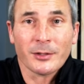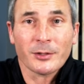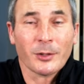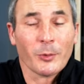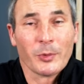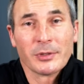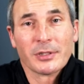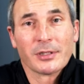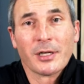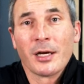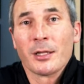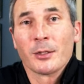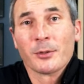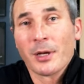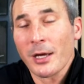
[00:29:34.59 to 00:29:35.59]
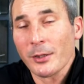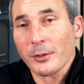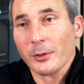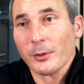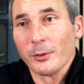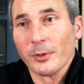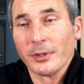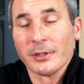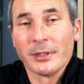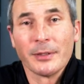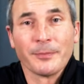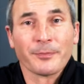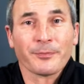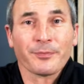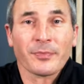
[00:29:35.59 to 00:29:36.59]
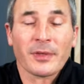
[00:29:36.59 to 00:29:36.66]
you know, went to Colorado, and then,